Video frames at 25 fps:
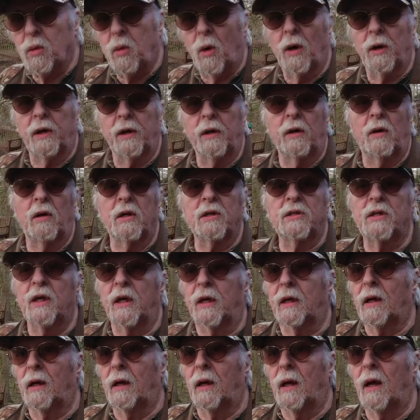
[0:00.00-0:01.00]
quite a nice
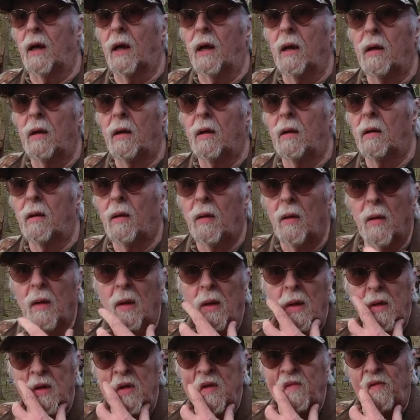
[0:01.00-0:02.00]
little uh,
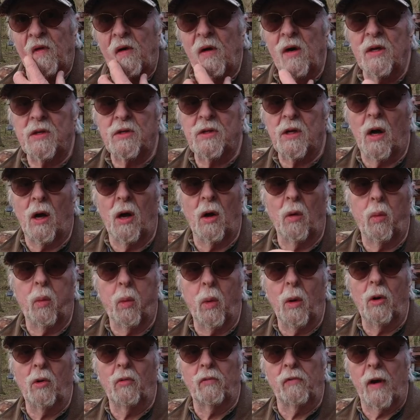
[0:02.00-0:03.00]
device. I
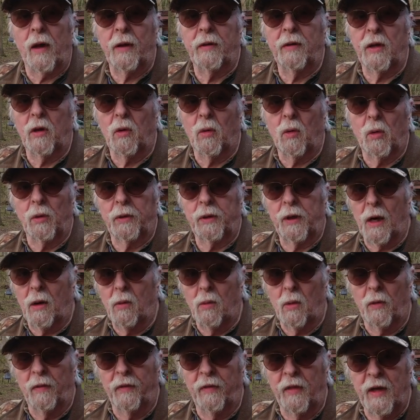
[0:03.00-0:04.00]
will run the
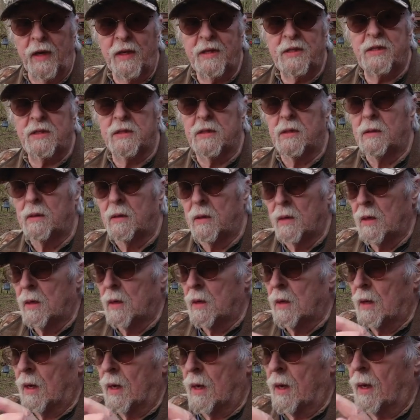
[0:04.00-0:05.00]
audio on this
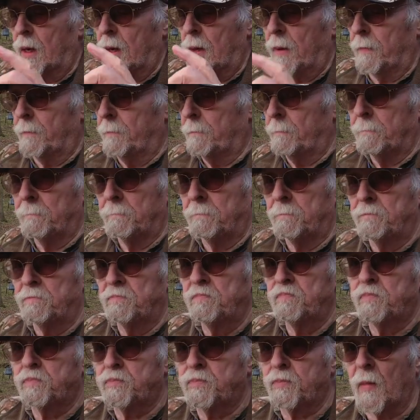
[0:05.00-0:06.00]
um,
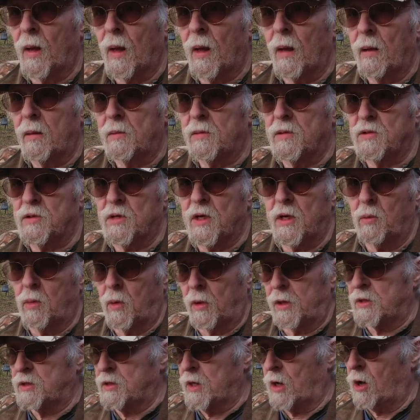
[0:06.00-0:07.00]
to see
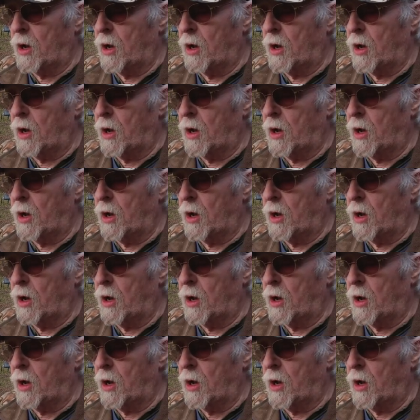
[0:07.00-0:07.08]
what it's